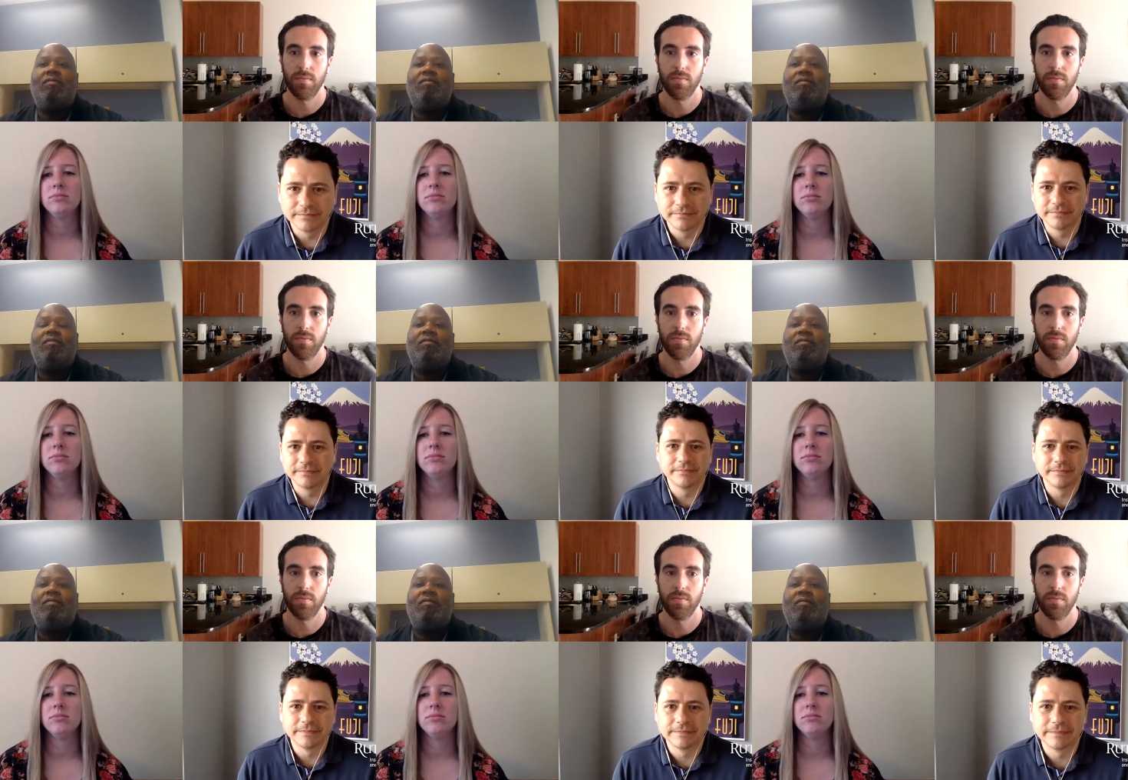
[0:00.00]

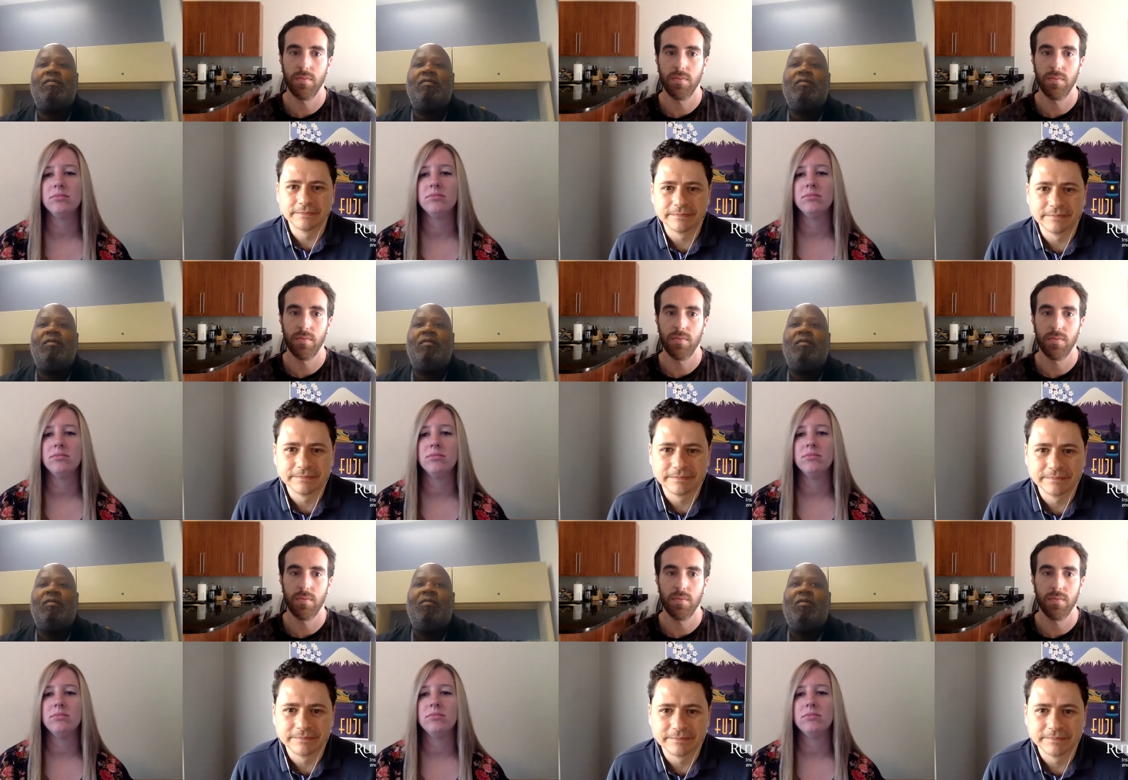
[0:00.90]

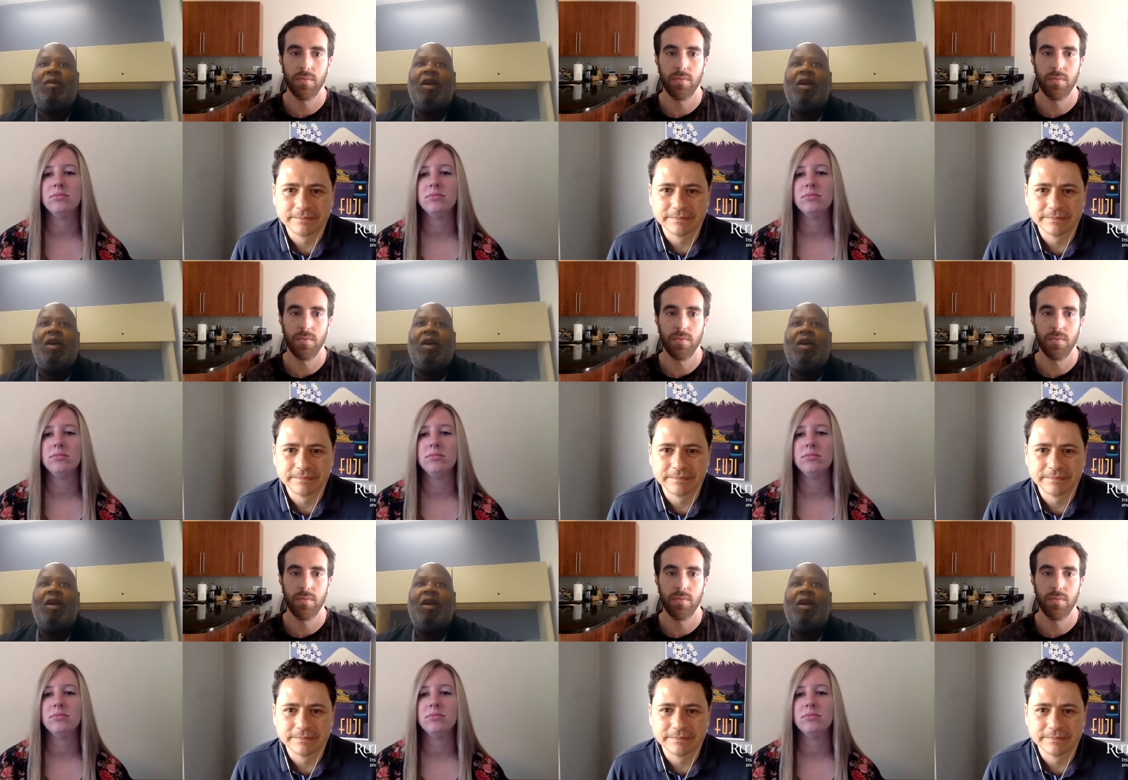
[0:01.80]
Nobody speaks.